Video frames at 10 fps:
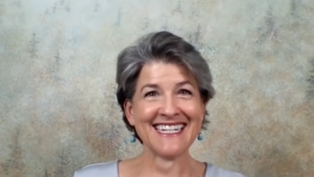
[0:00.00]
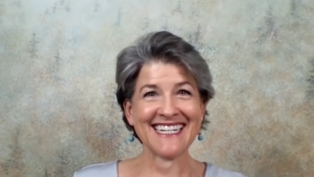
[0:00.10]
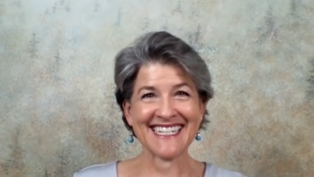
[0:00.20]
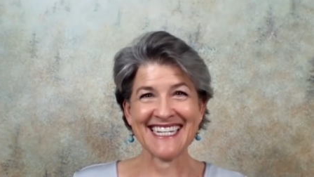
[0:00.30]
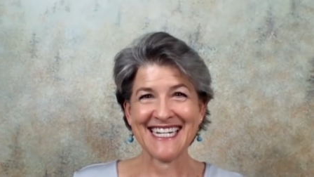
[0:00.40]

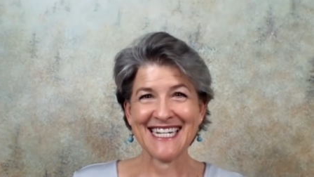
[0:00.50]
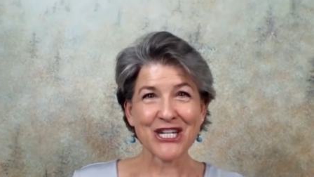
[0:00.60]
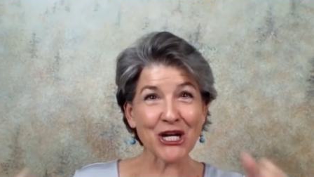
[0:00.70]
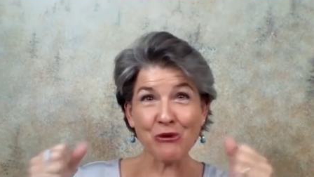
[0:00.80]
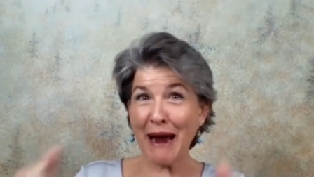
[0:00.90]

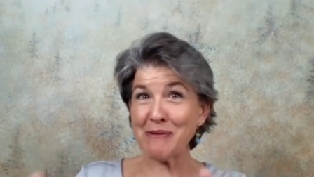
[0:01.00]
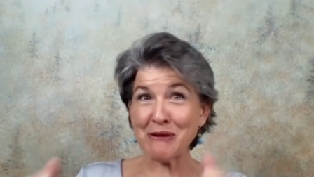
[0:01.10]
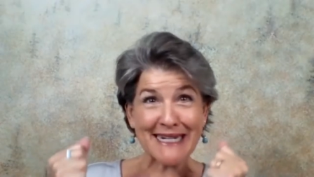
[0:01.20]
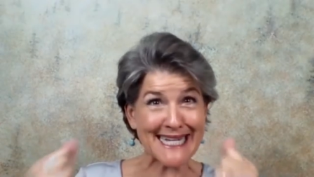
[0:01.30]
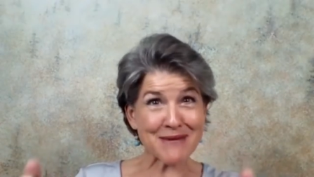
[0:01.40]
to grab her
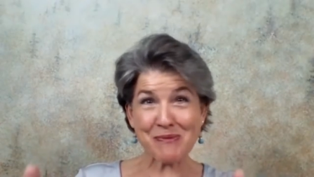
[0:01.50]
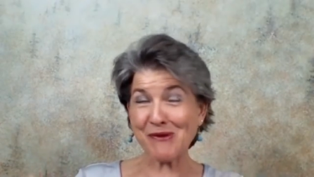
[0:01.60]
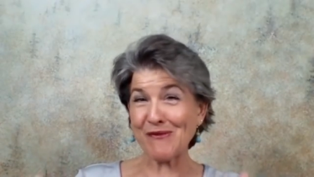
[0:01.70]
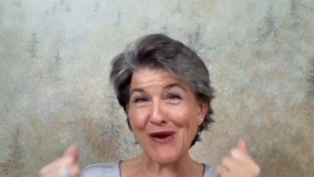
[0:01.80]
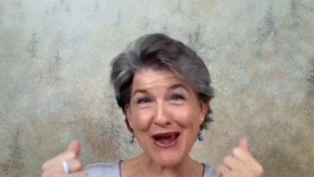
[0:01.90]
and keep
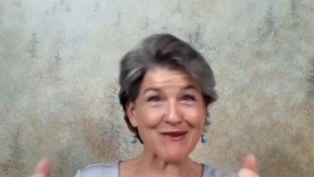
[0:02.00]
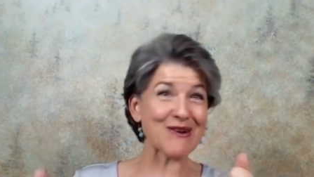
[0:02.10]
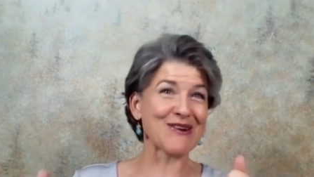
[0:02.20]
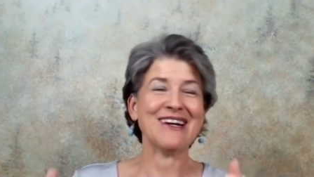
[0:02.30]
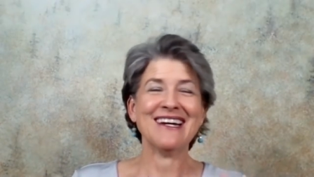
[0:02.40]
her forever